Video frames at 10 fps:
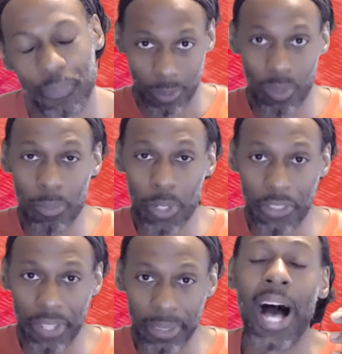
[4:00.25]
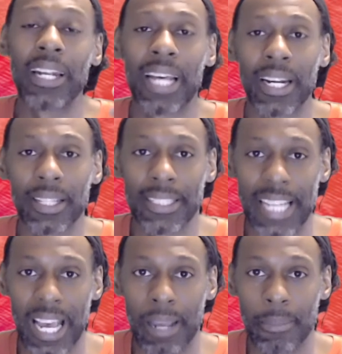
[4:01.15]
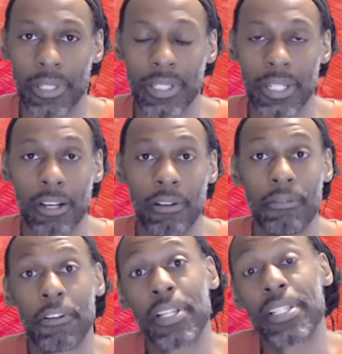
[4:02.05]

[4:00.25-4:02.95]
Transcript: One more thing. A lot of times, for the